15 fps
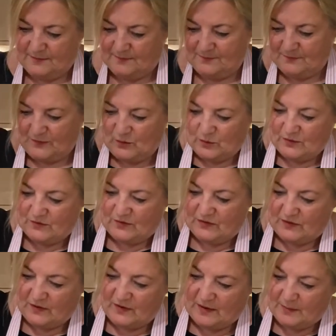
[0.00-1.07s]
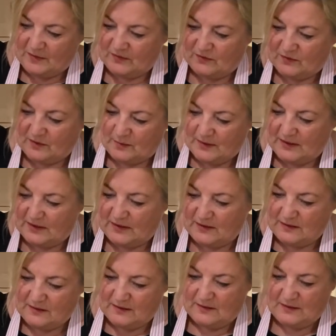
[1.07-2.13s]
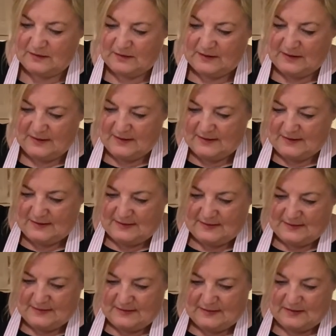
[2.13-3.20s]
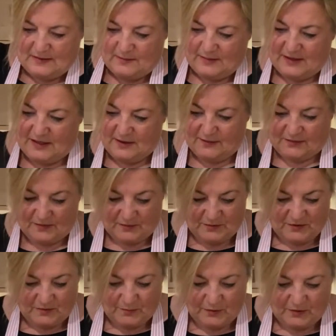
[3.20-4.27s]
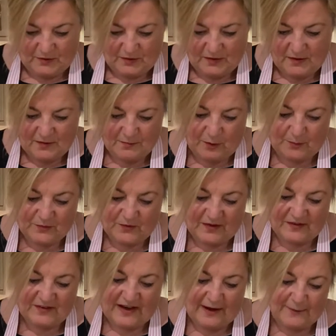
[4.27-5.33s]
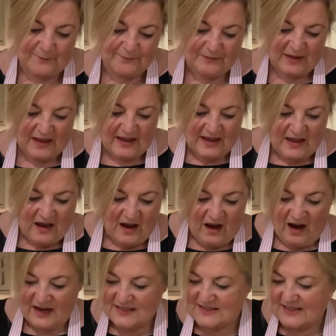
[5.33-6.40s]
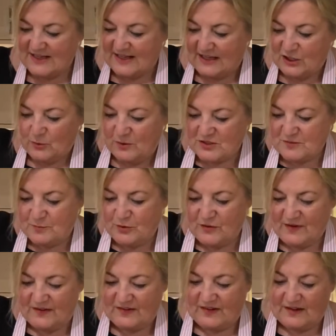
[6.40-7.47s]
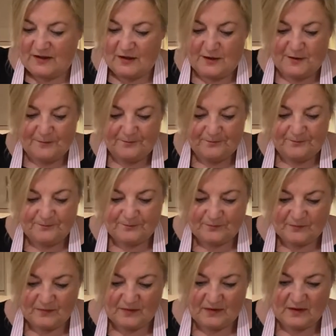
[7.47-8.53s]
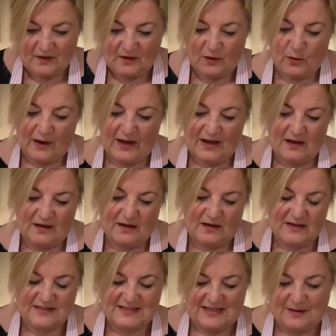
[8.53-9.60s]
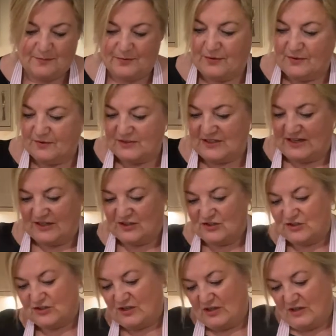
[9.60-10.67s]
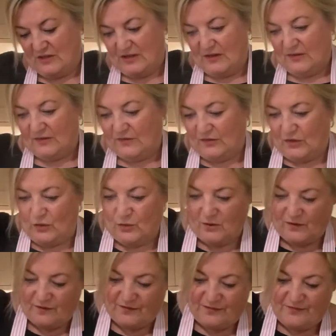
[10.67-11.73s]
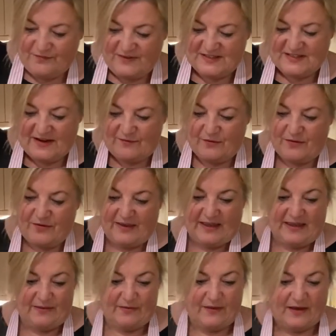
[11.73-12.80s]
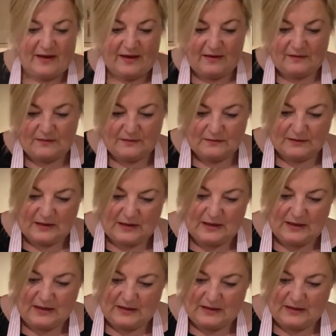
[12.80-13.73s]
I'll just stir that butter in a bit. There we go. So we just put top of this. Now, ideally, you want to put this in quite a deep dish so you can fit everything in there, okay?